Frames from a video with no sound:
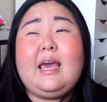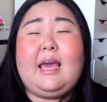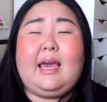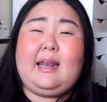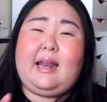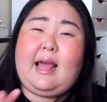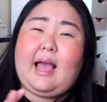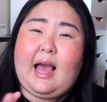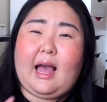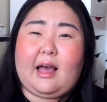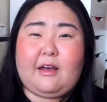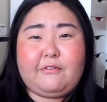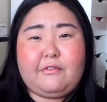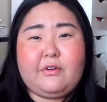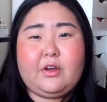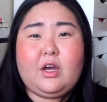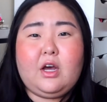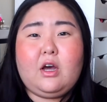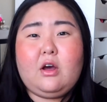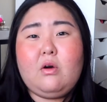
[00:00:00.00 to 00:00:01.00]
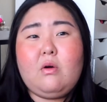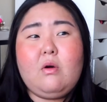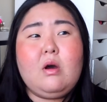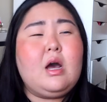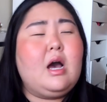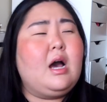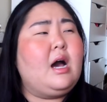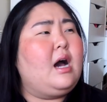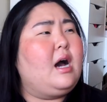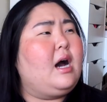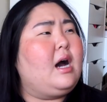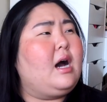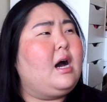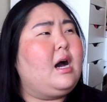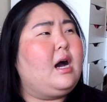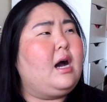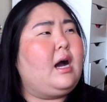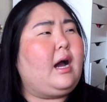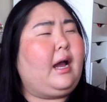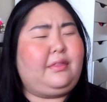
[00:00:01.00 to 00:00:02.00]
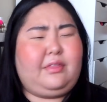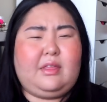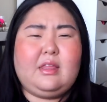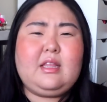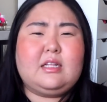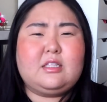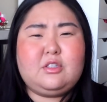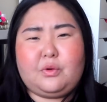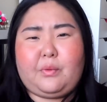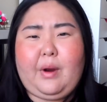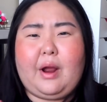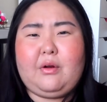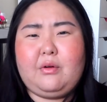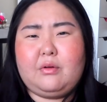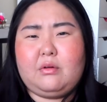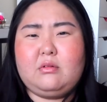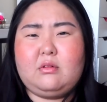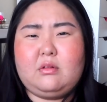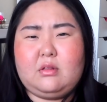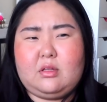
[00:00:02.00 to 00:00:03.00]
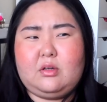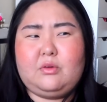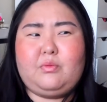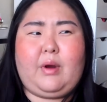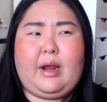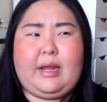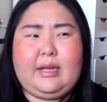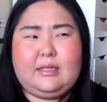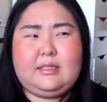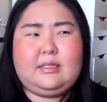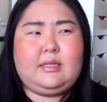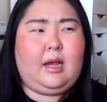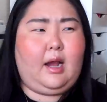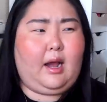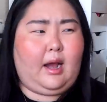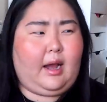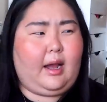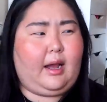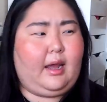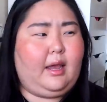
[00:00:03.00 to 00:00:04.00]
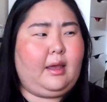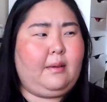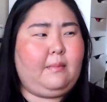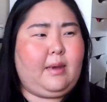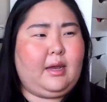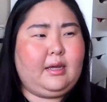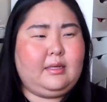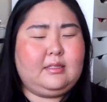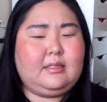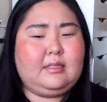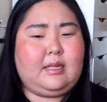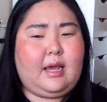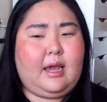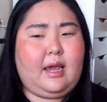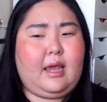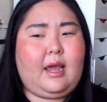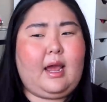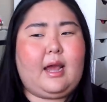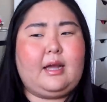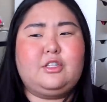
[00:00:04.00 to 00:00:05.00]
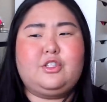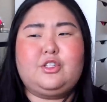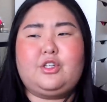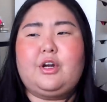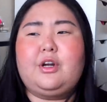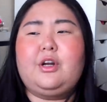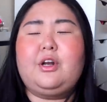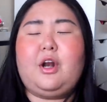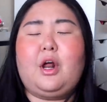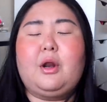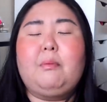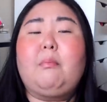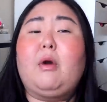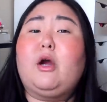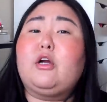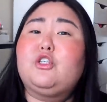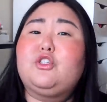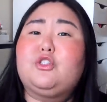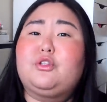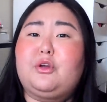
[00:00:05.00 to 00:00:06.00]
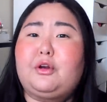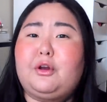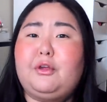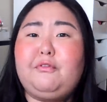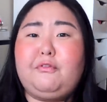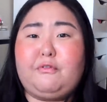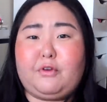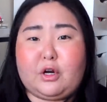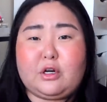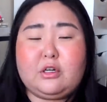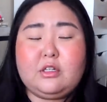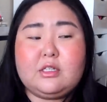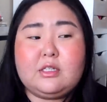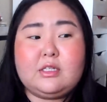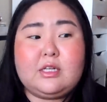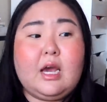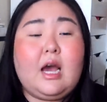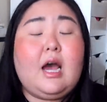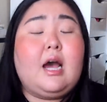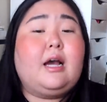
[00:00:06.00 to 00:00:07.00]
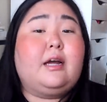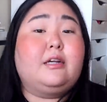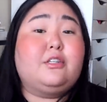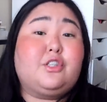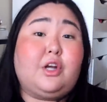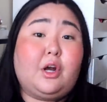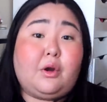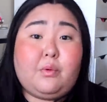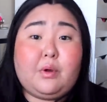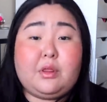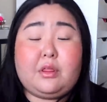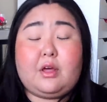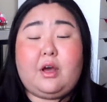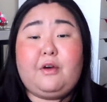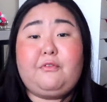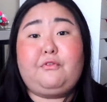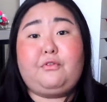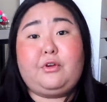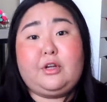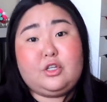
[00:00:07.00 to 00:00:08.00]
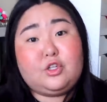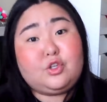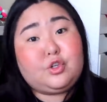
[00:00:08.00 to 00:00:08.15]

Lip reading: and a half ago. I think that's around the right time, I'd say. I started on March 31st. I started with a free